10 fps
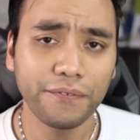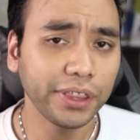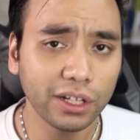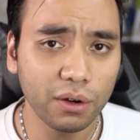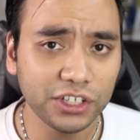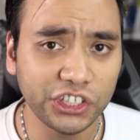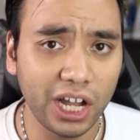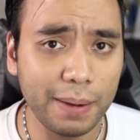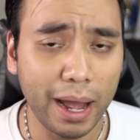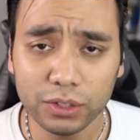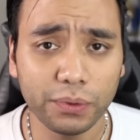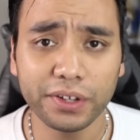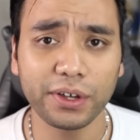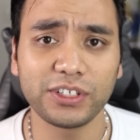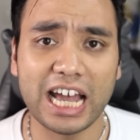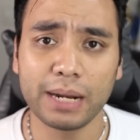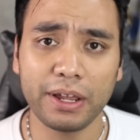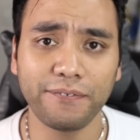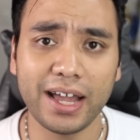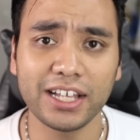for the longest time, I was one of those
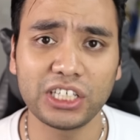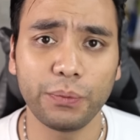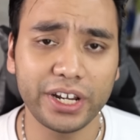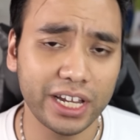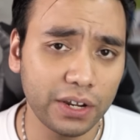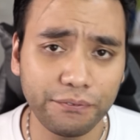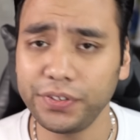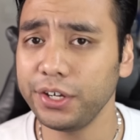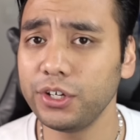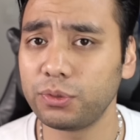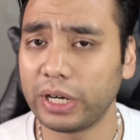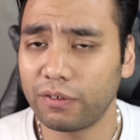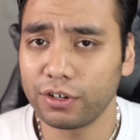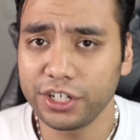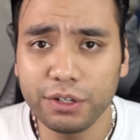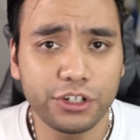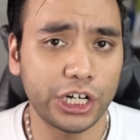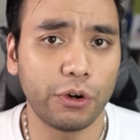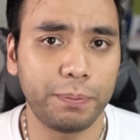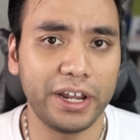anime fans that would get confused whenever a new
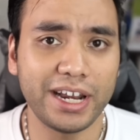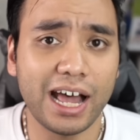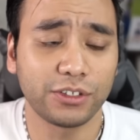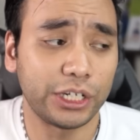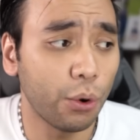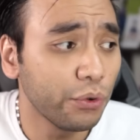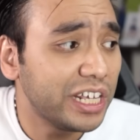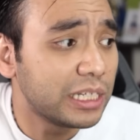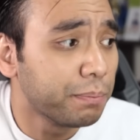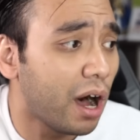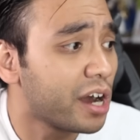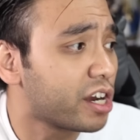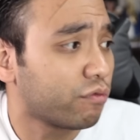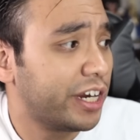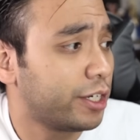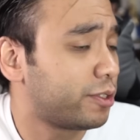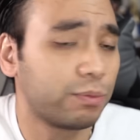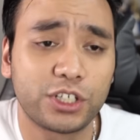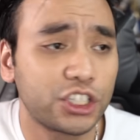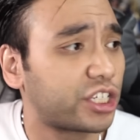show would be announced and all these manga readers
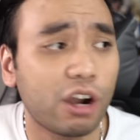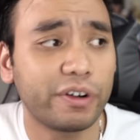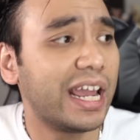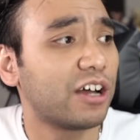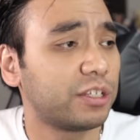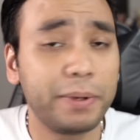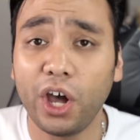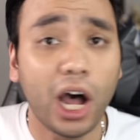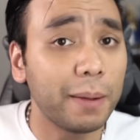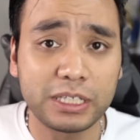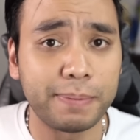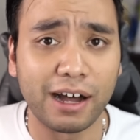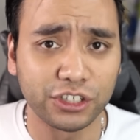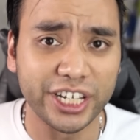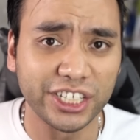would scurry out and be hyped about